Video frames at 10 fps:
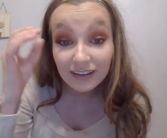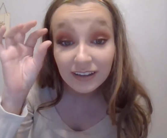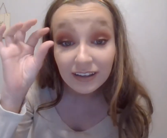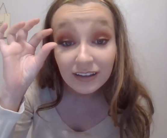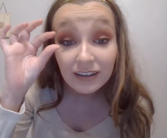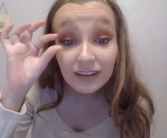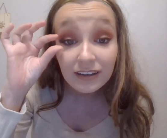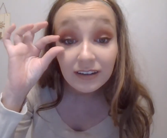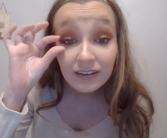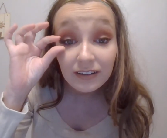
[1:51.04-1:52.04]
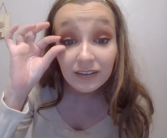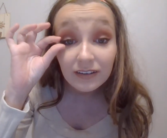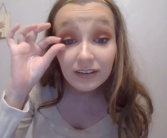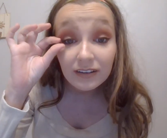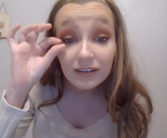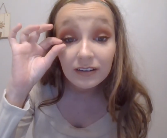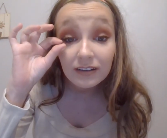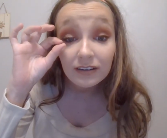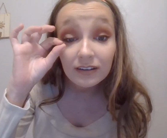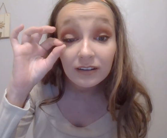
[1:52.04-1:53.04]

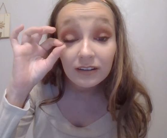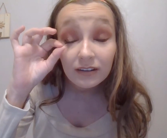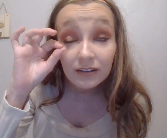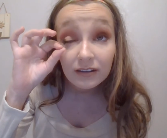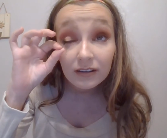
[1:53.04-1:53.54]
(no one is talking)